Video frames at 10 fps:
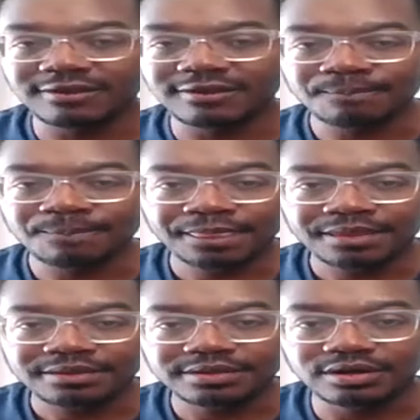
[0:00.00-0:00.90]

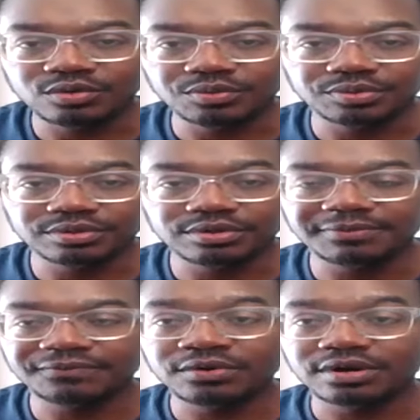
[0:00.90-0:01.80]
you know, we were doing
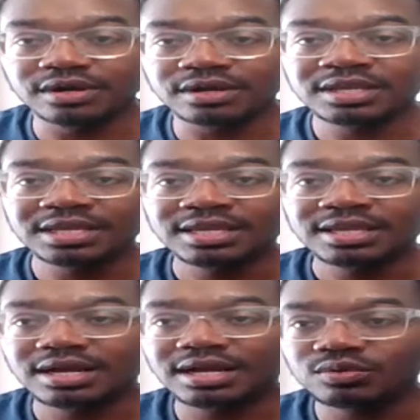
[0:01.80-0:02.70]
before,
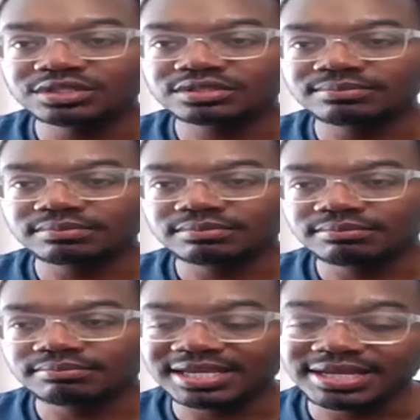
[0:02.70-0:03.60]
uh, which
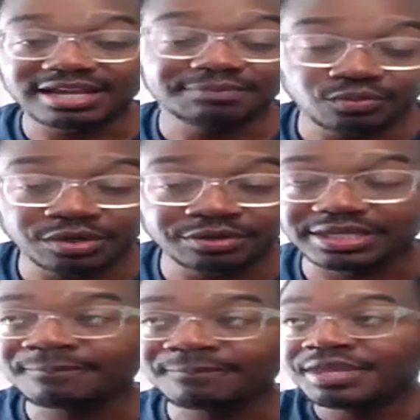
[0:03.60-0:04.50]
may not have been working.
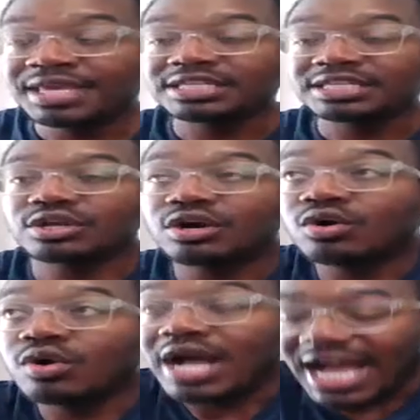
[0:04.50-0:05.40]

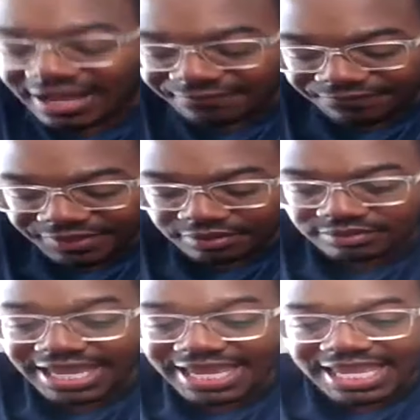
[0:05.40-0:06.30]
So I figured
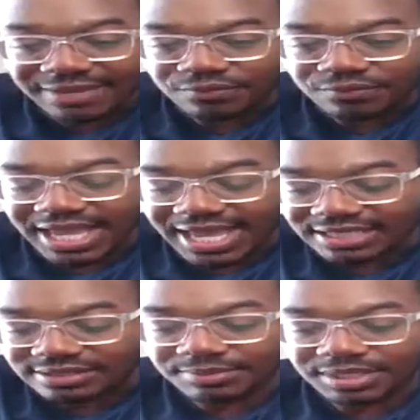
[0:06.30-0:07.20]
that if we
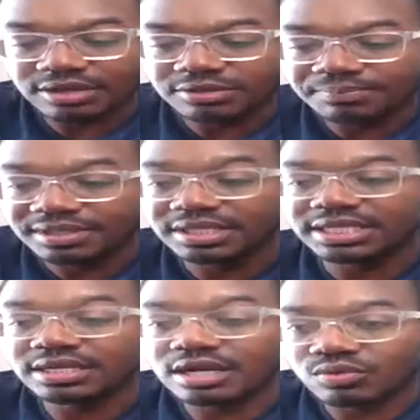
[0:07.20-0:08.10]
had some
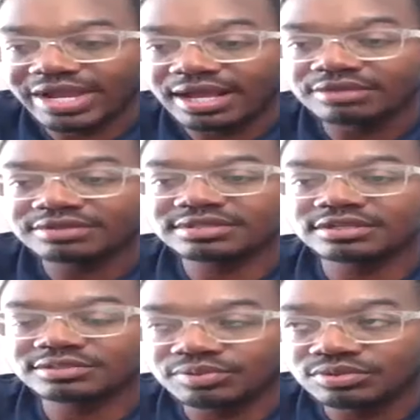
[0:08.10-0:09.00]
accountability around the
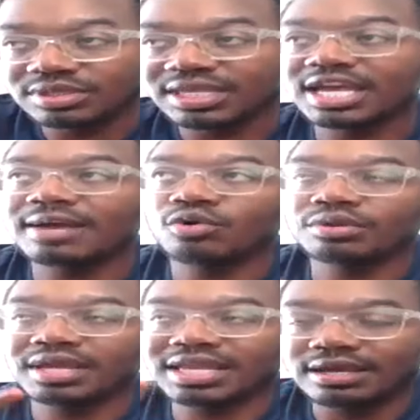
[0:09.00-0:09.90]
sales boot camp or
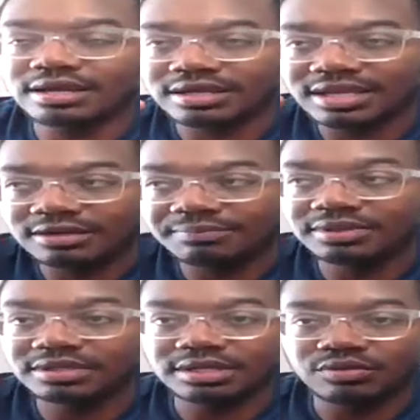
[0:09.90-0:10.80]
the account-
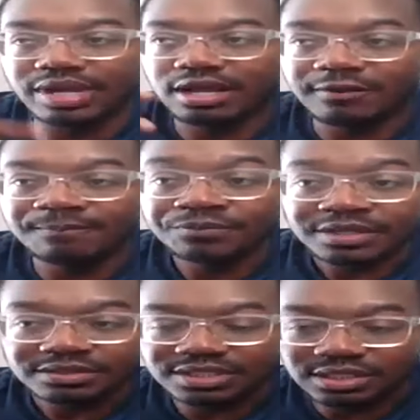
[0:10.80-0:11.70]
accountability around
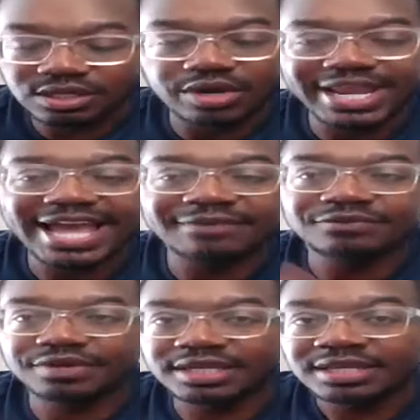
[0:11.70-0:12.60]
just going
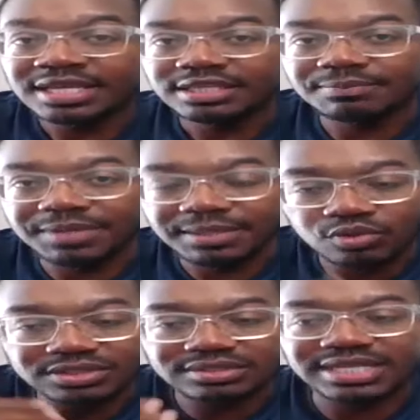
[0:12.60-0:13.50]
after it, then people
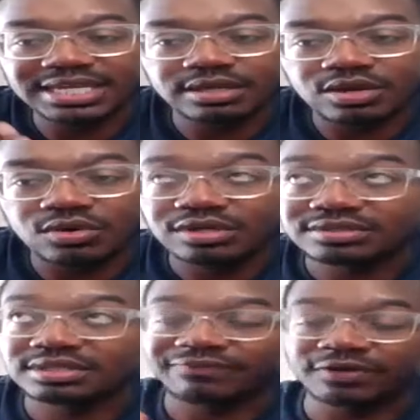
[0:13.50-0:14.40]
would stay the course.
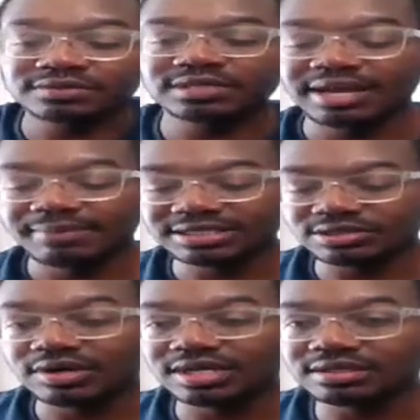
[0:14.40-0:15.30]
And the first time I
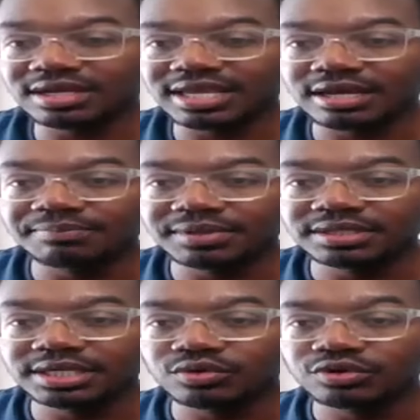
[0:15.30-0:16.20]
started the
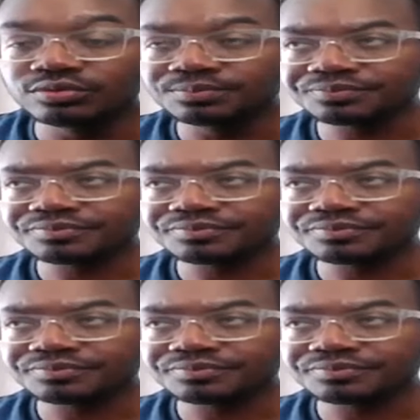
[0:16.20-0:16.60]
accountability group,